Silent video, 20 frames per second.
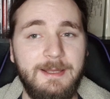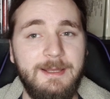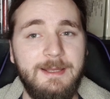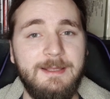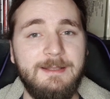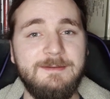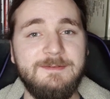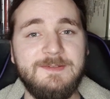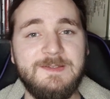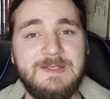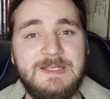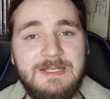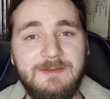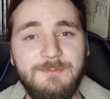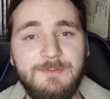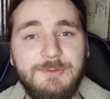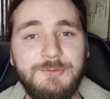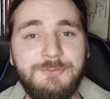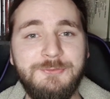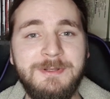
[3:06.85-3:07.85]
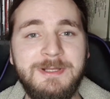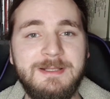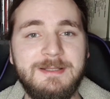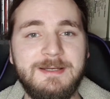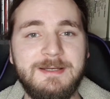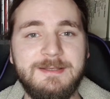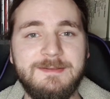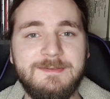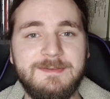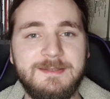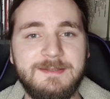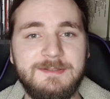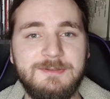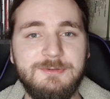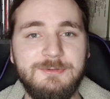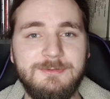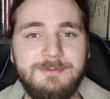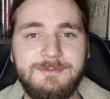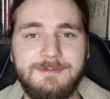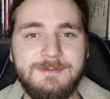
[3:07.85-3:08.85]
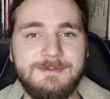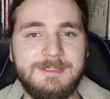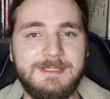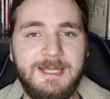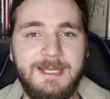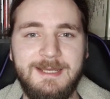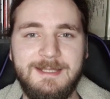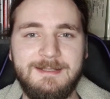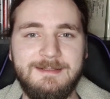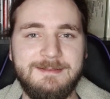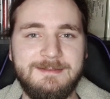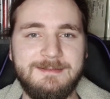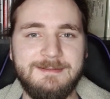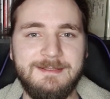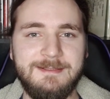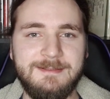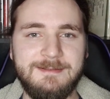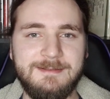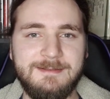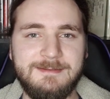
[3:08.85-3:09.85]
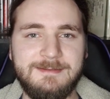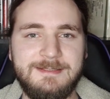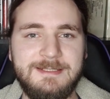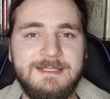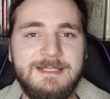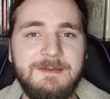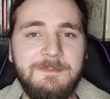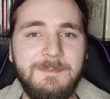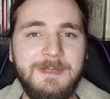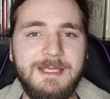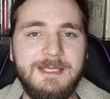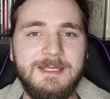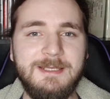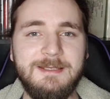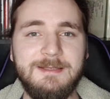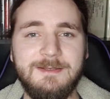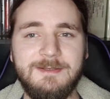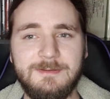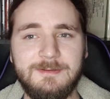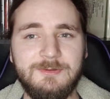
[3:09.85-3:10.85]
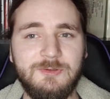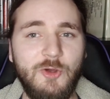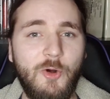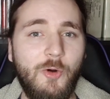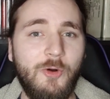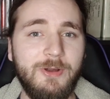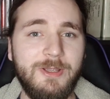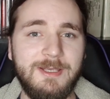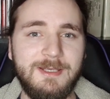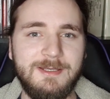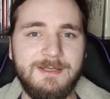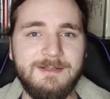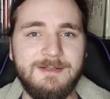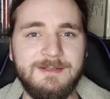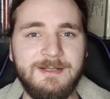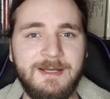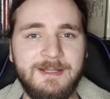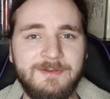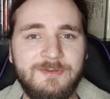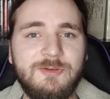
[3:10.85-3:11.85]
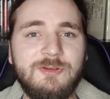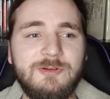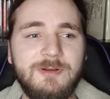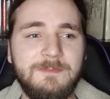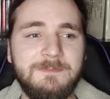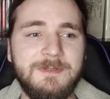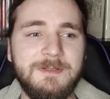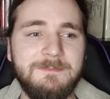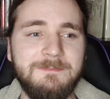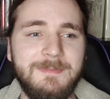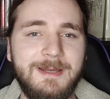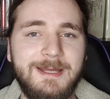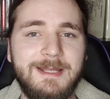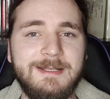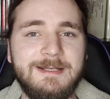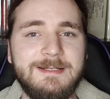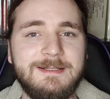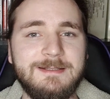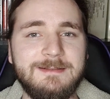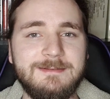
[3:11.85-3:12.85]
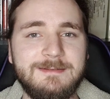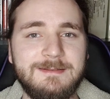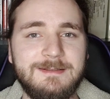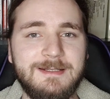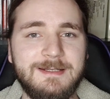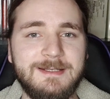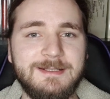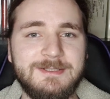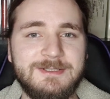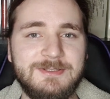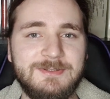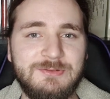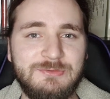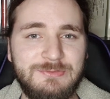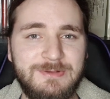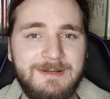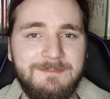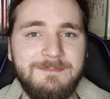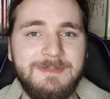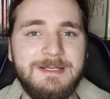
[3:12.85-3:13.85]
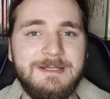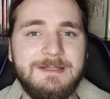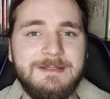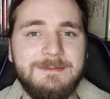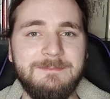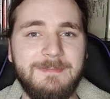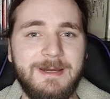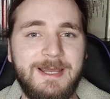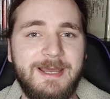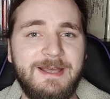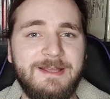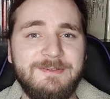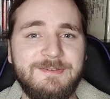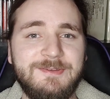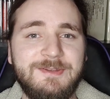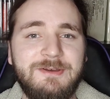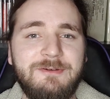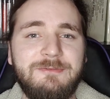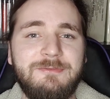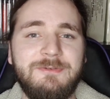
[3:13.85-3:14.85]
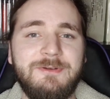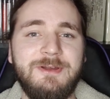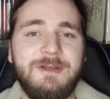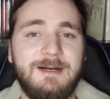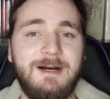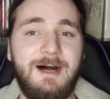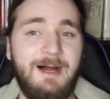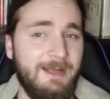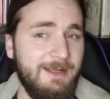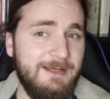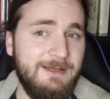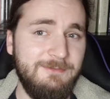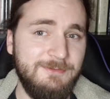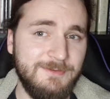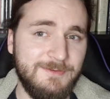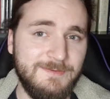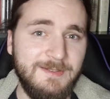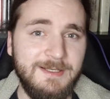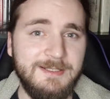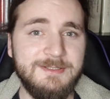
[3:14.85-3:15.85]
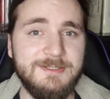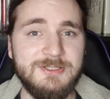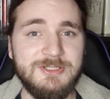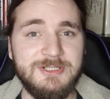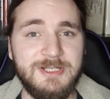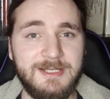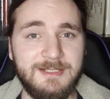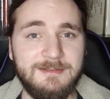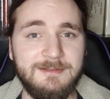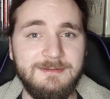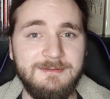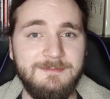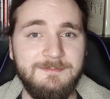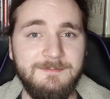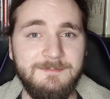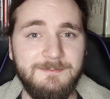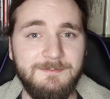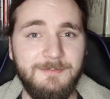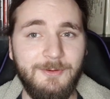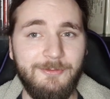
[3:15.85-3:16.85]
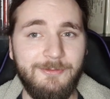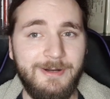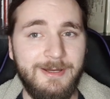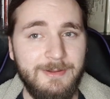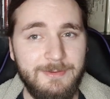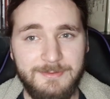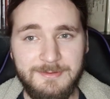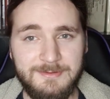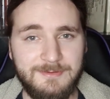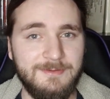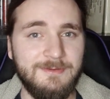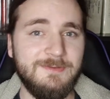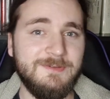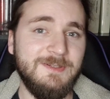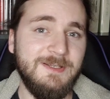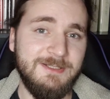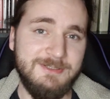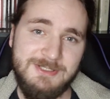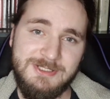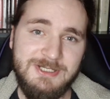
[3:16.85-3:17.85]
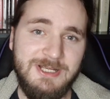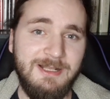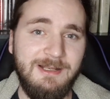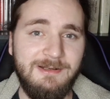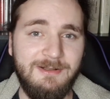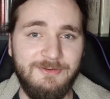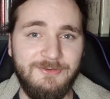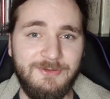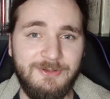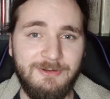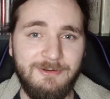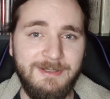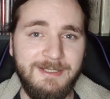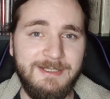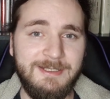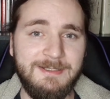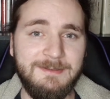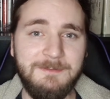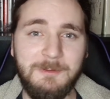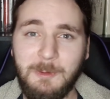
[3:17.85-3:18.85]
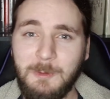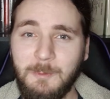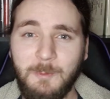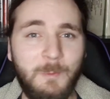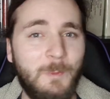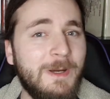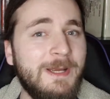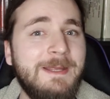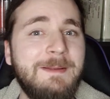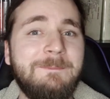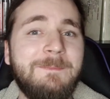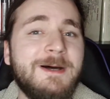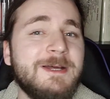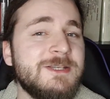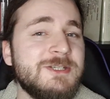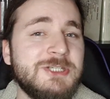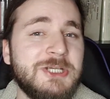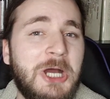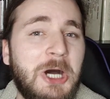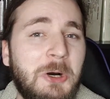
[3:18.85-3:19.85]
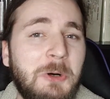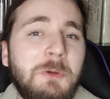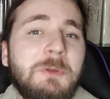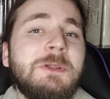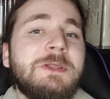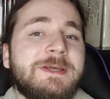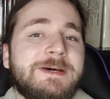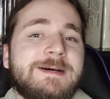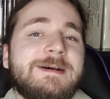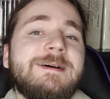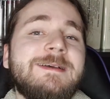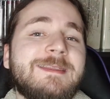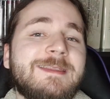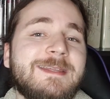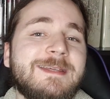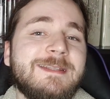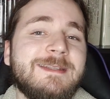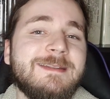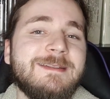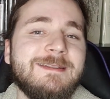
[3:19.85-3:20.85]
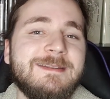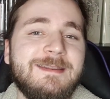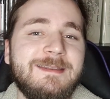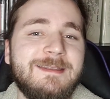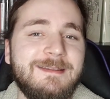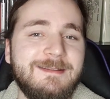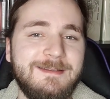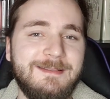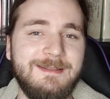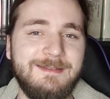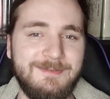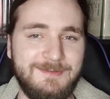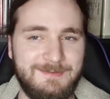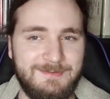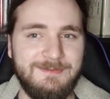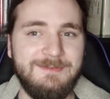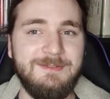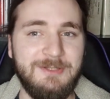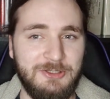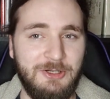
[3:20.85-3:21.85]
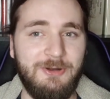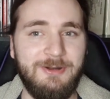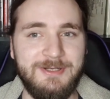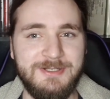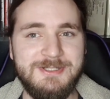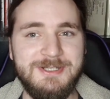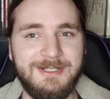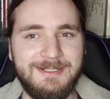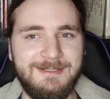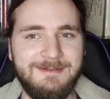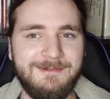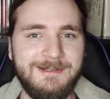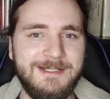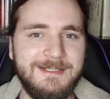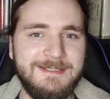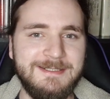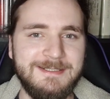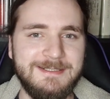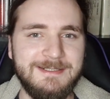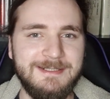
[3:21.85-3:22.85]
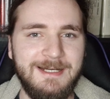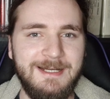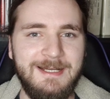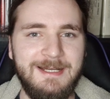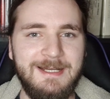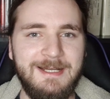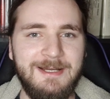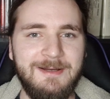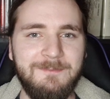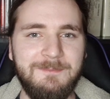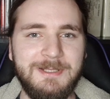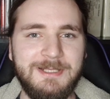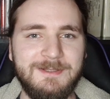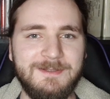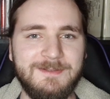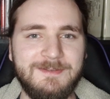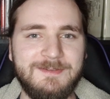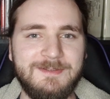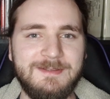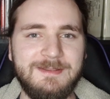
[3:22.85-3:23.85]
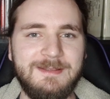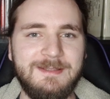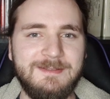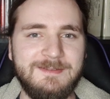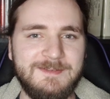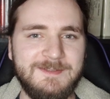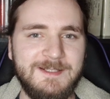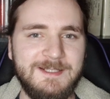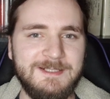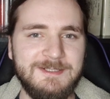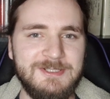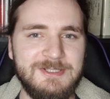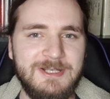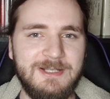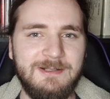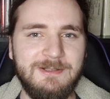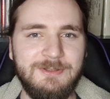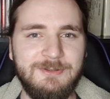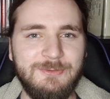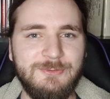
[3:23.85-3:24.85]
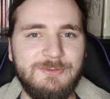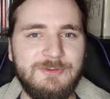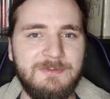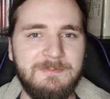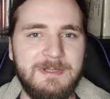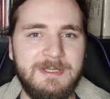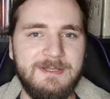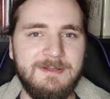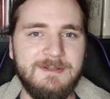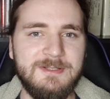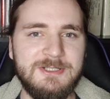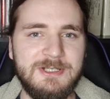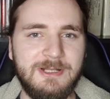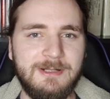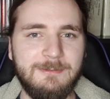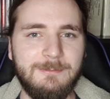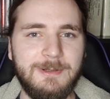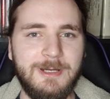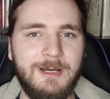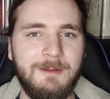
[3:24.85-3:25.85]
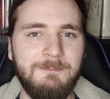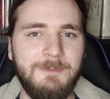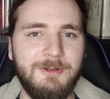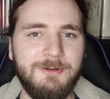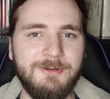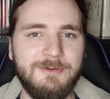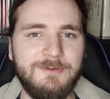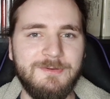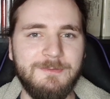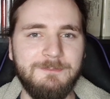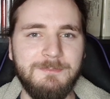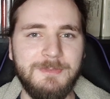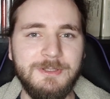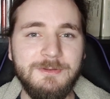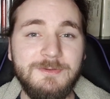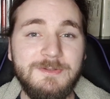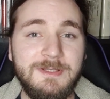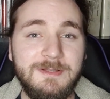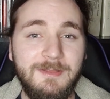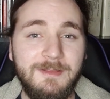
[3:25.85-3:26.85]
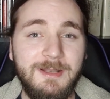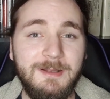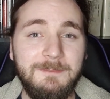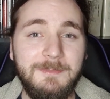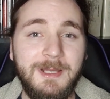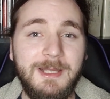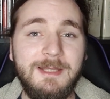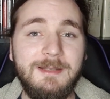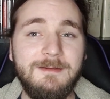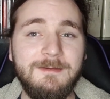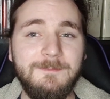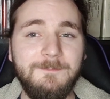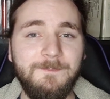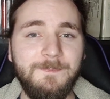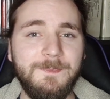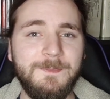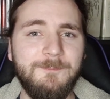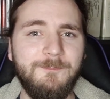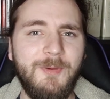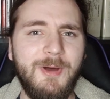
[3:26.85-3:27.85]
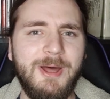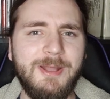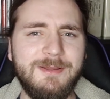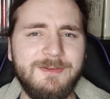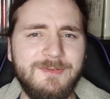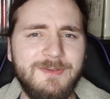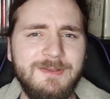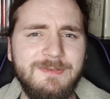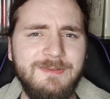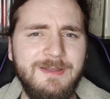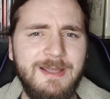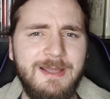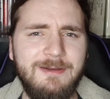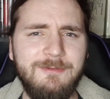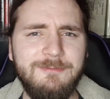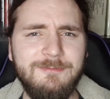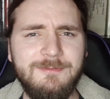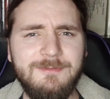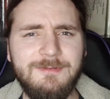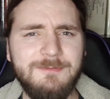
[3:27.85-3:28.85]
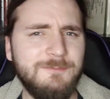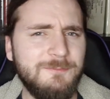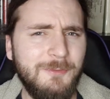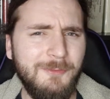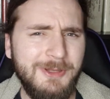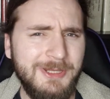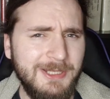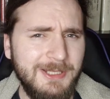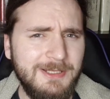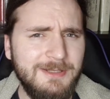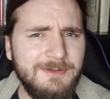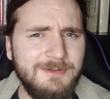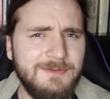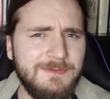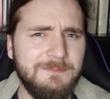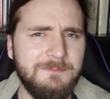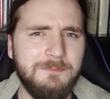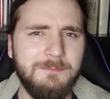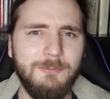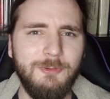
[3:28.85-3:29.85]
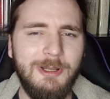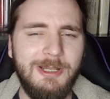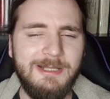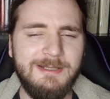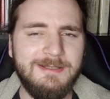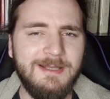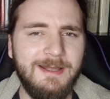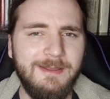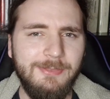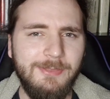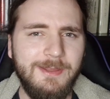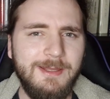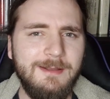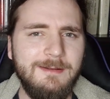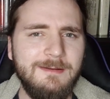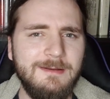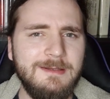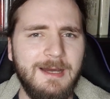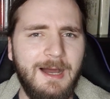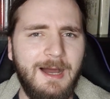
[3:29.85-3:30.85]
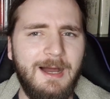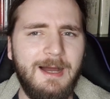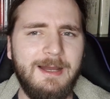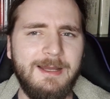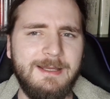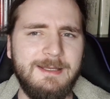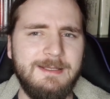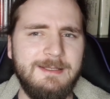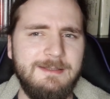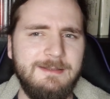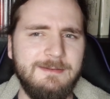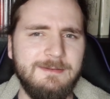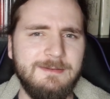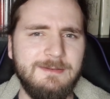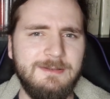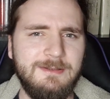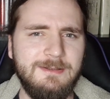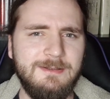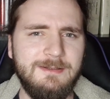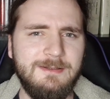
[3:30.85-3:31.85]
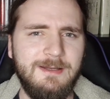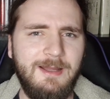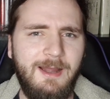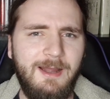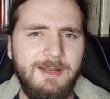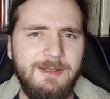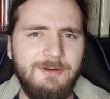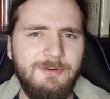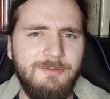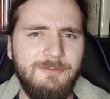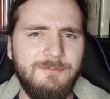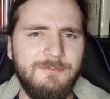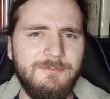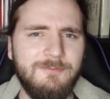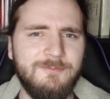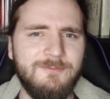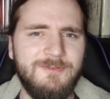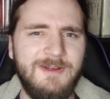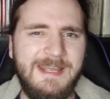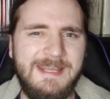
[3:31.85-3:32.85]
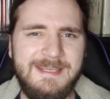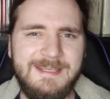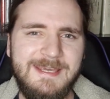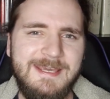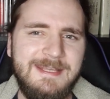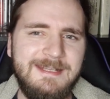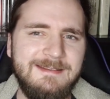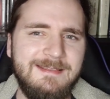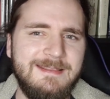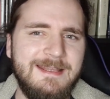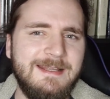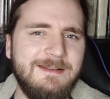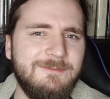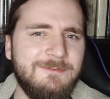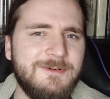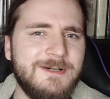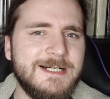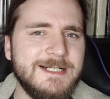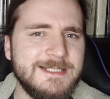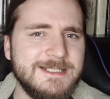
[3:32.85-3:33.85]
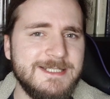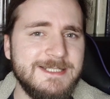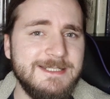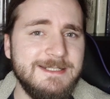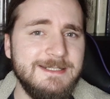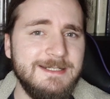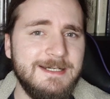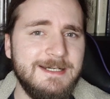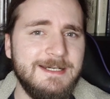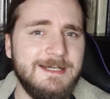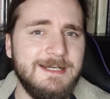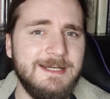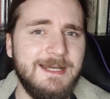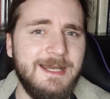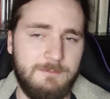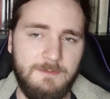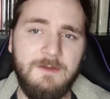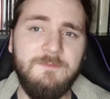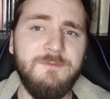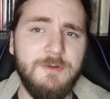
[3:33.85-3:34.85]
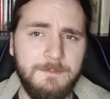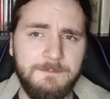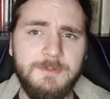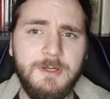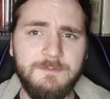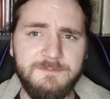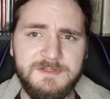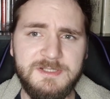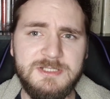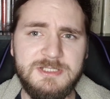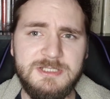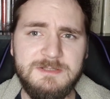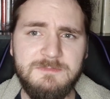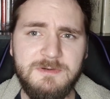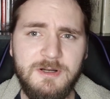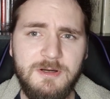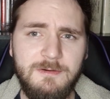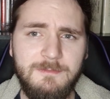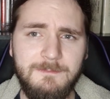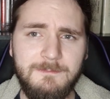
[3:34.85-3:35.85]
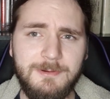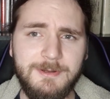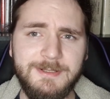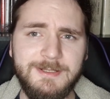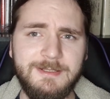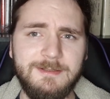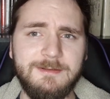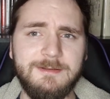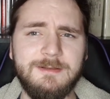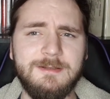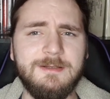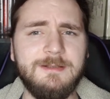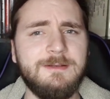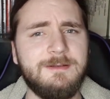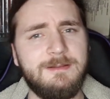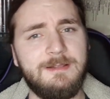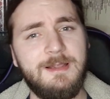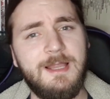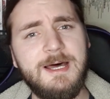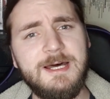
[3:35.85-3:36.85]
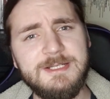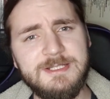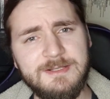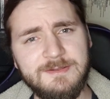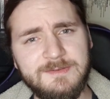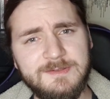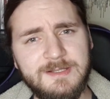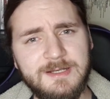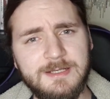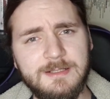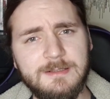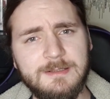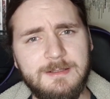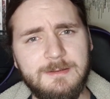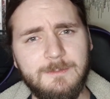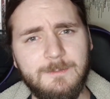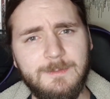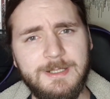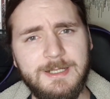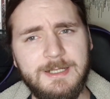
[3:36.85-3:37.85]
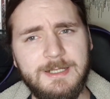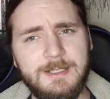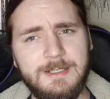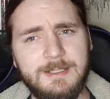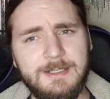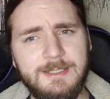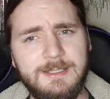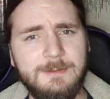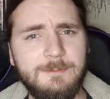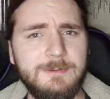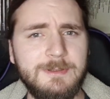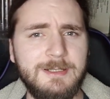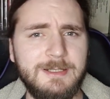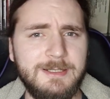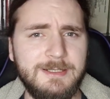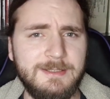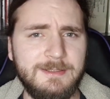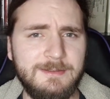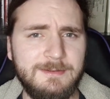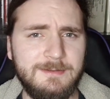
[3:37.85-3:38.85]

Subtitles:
And if you realize that you can dig me talking in an unscripted manner, like just rambling my ass off, I have a second channel, or rather the second channel is already a way bunch older than this current channel right here, because this second channel used to be the channel where I uploaded some music that I made. But since I haven't for years really done that, I kind of vacated that function. I've ripped off Digibro, but in a larger style, where he would like